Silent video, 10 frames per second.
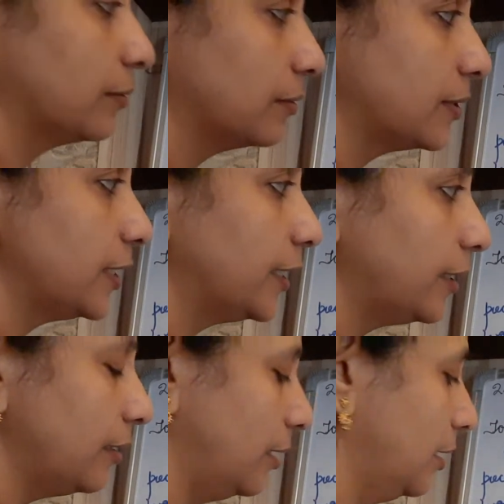See
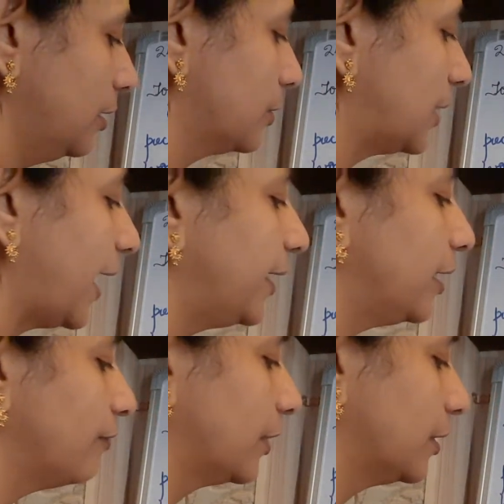that
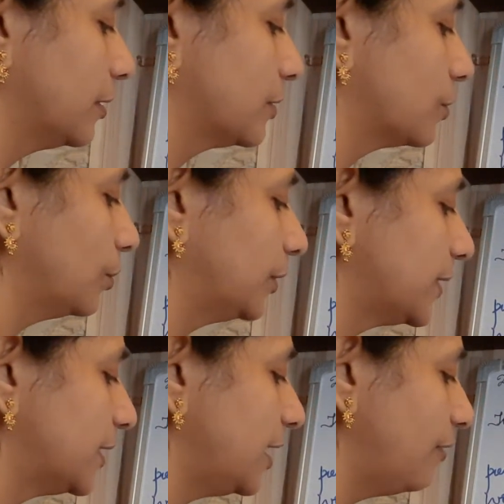slanting one. So the
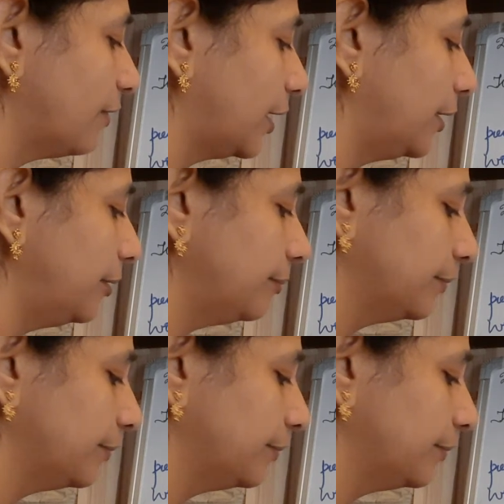C1,